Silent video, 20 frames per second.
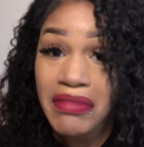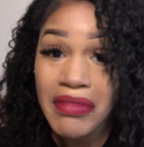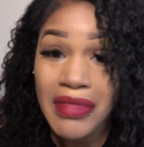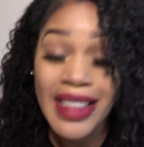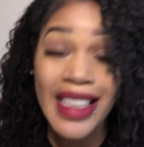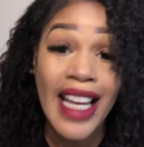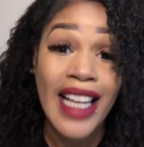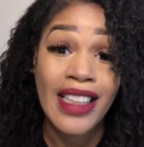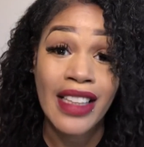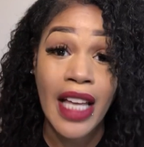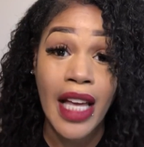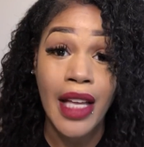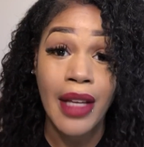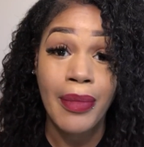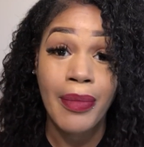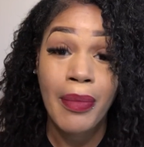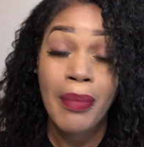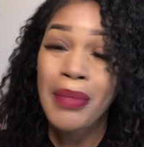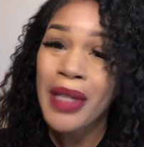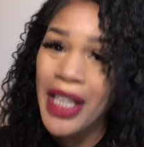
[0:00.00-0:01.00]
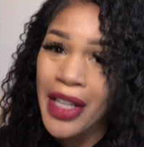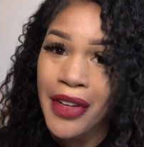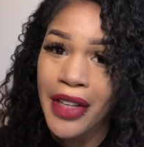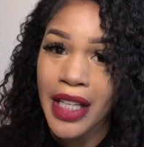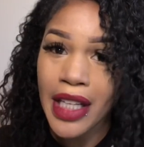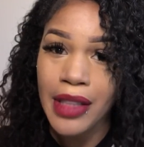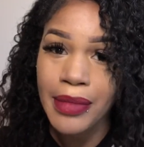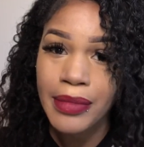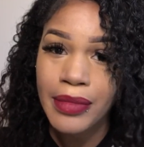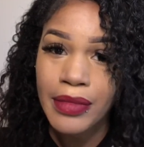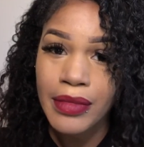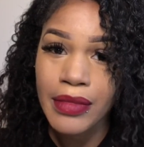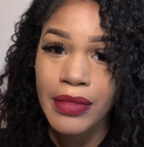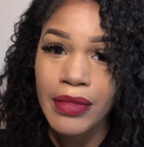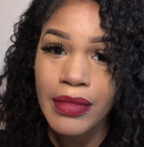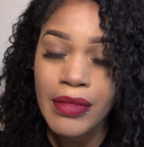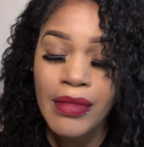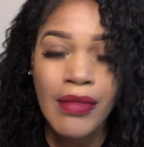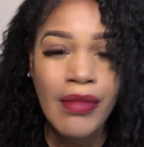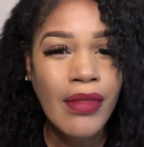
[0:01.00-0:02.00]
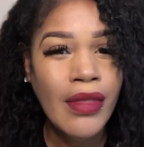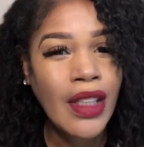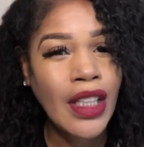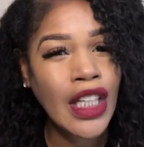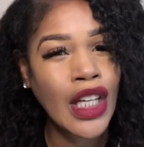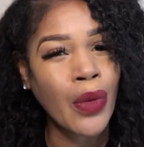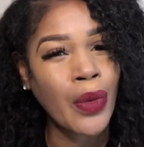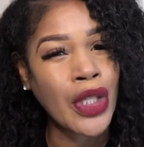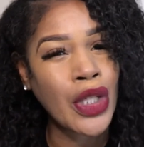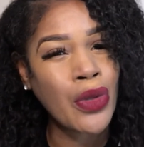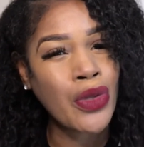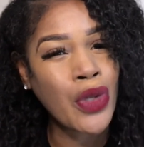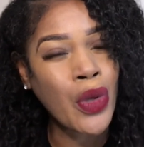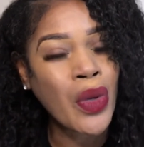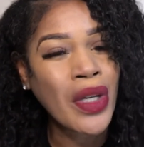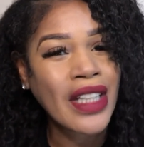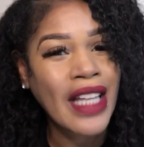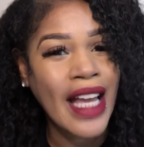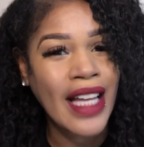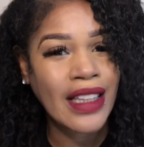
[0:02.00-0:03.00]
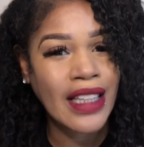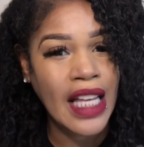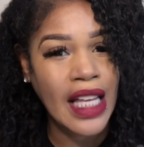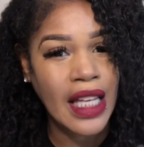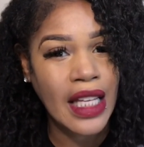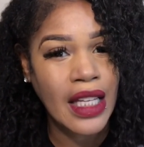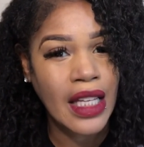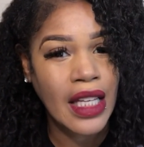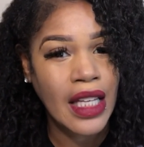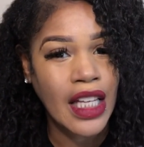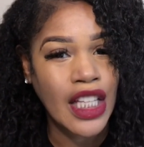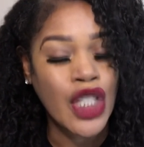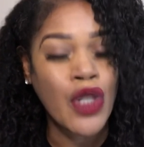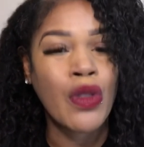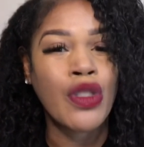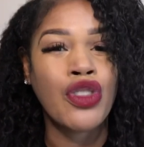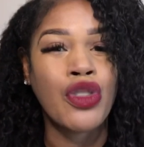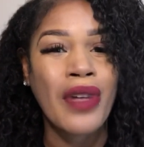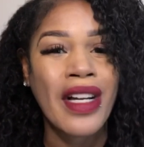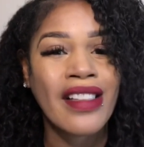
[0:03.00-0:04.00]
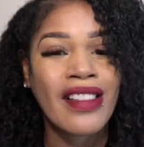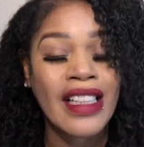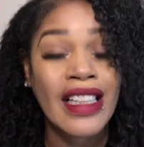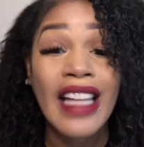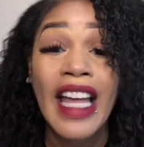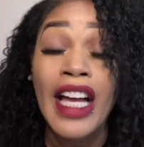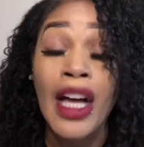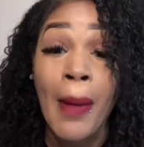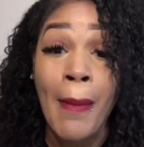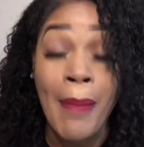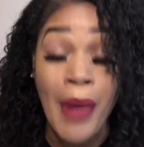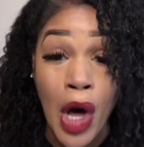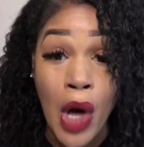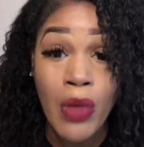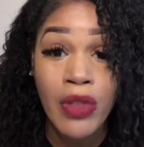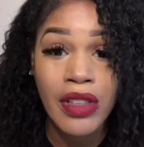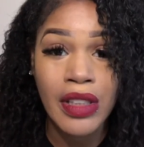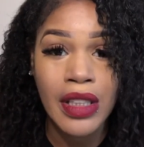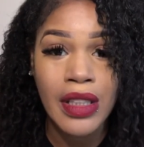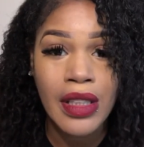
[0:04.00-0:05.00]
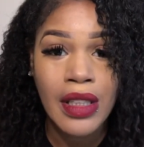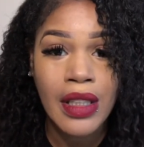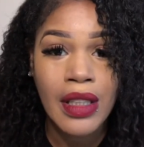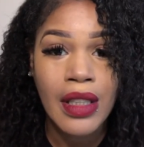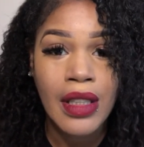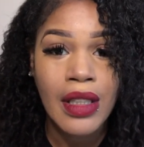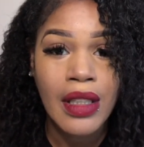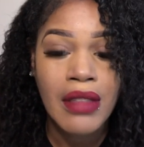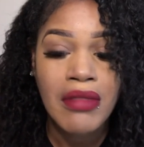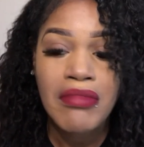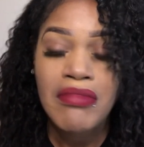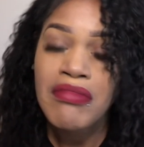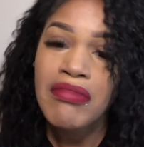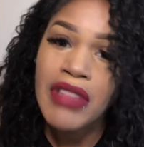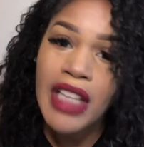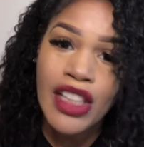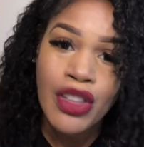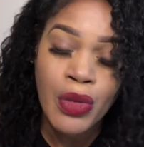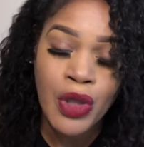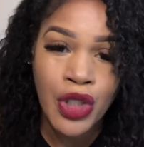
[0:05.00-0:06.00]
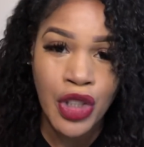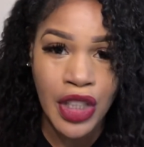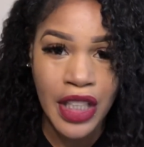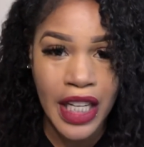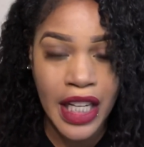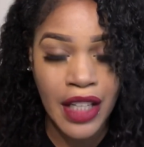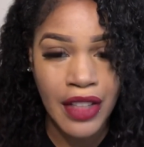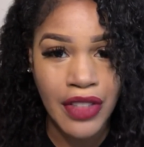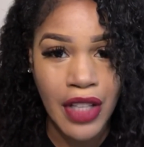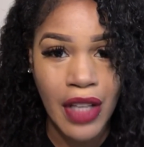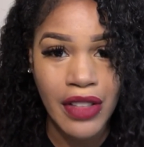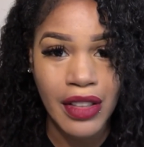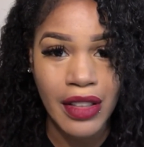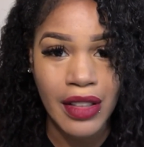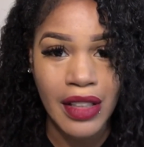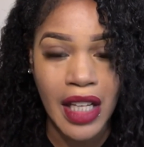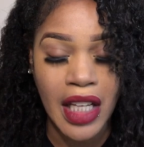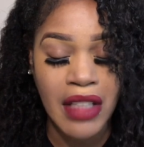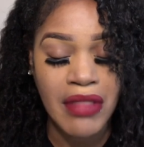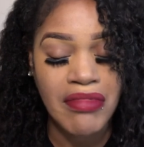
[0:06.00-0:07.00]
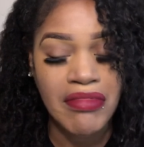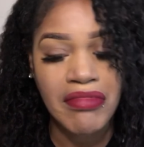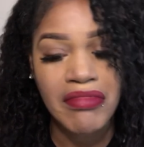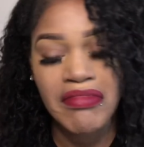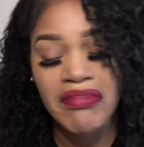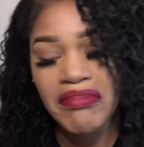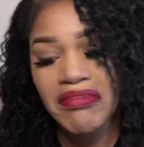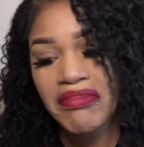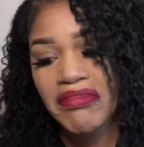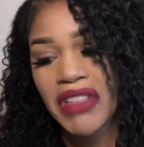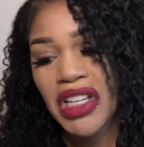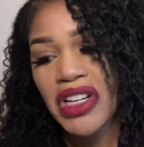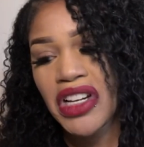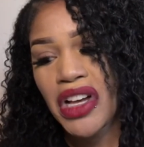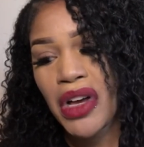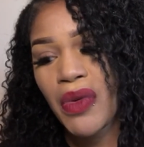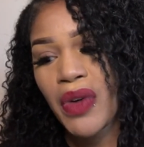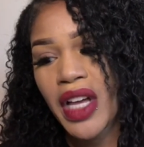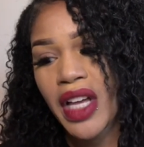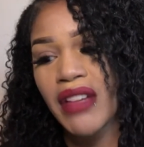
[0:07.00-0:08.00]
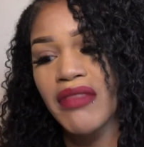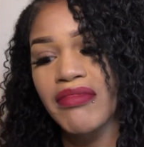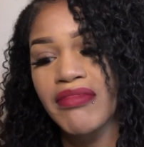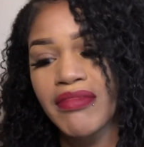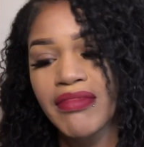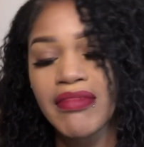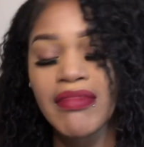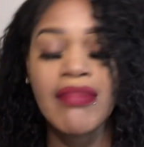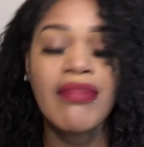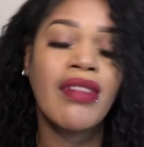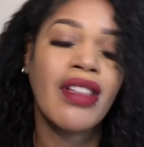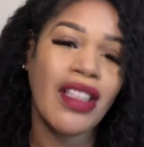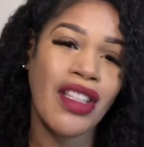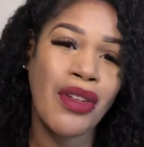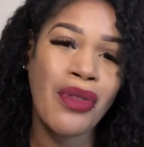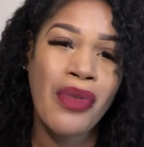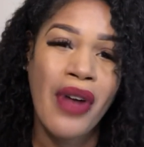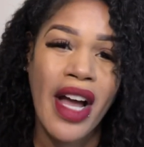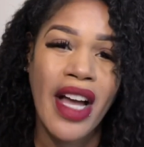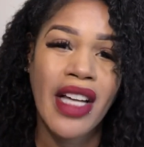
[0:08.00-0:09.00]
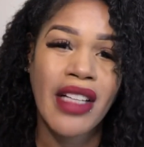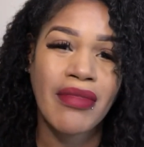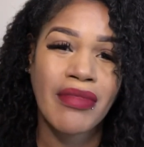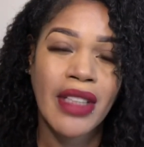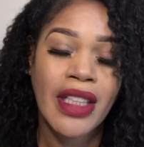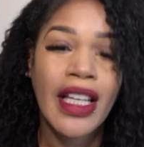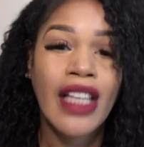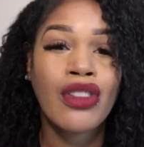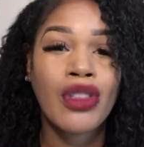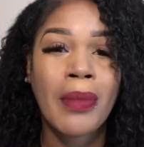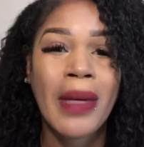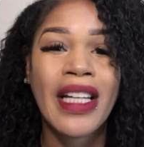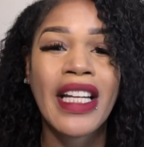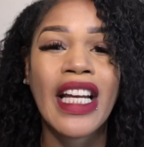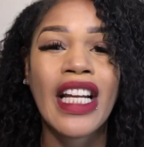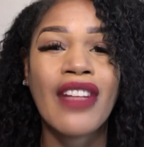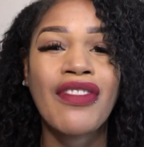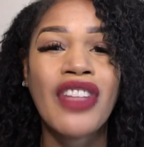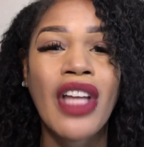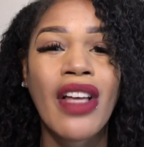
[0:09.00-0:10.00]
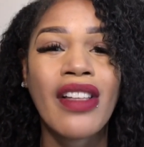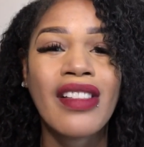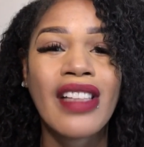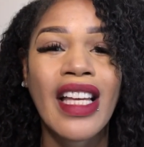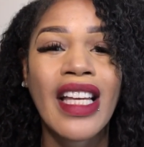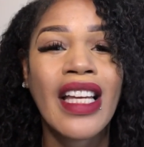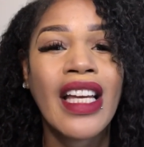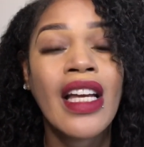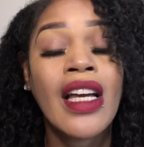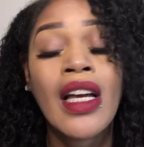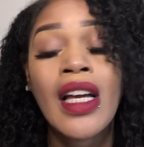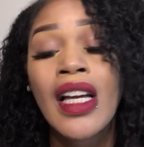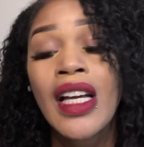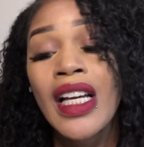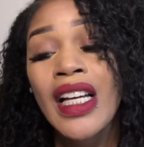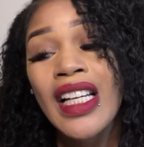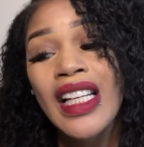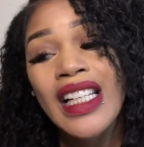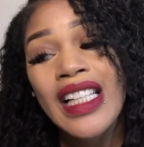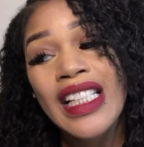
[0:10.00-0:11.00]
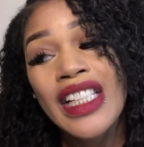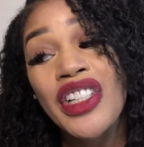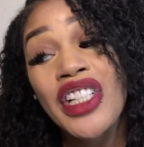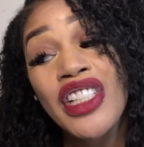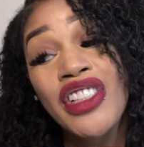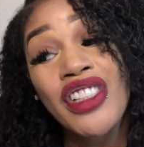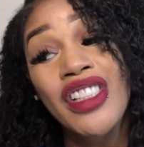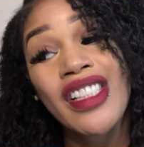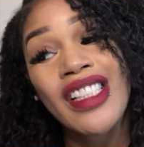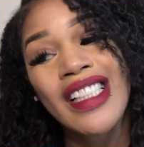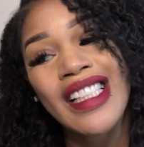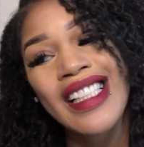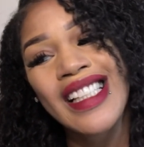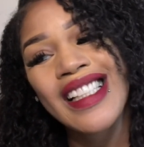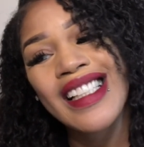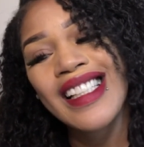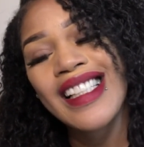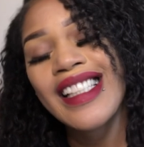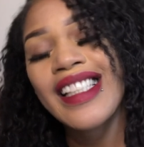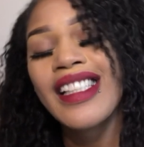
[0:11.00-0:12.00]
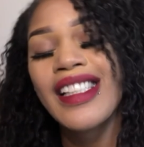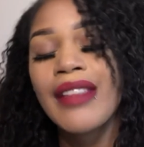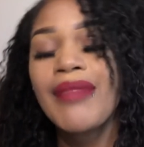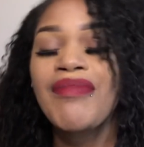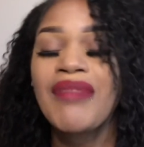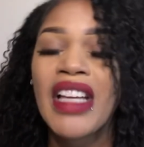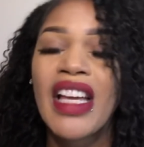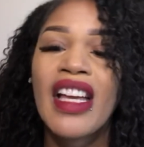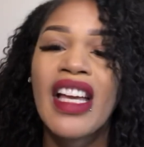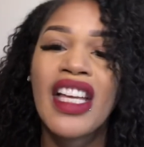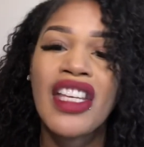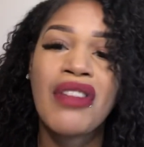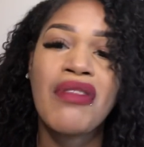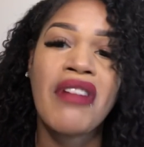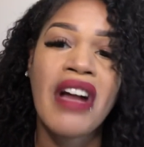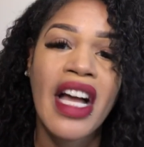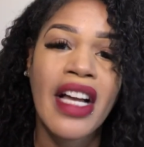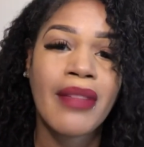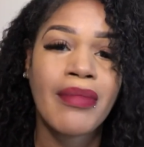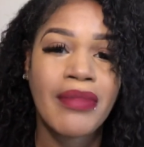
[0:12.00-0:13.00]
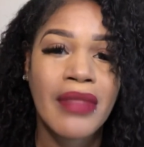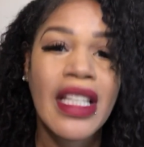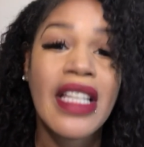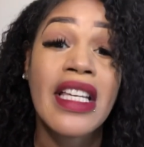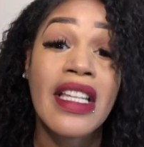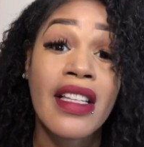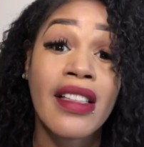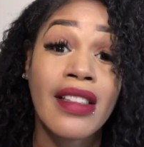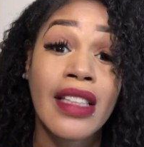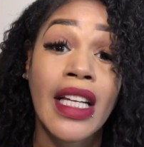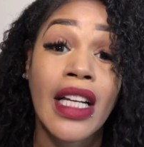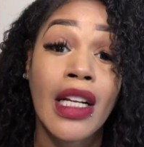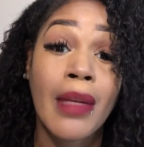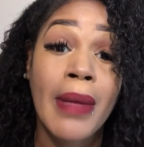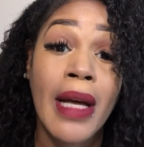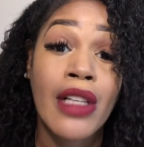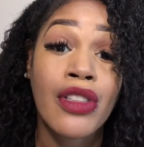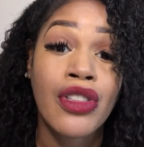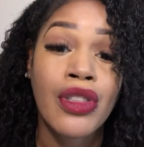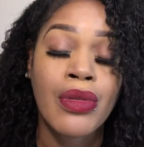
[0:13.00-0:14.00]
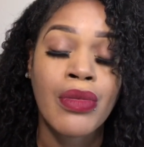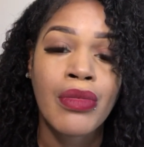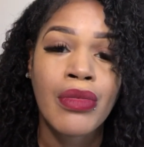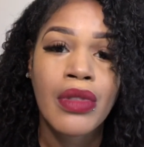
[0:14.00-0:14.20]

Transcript: Like that, period. And when you do it like that, you address it like a boss, guess what your negative thoughts will say? You know what? You right. Guess what my negative thoughts say? Krisha, yeah, you right. He is thinking about you.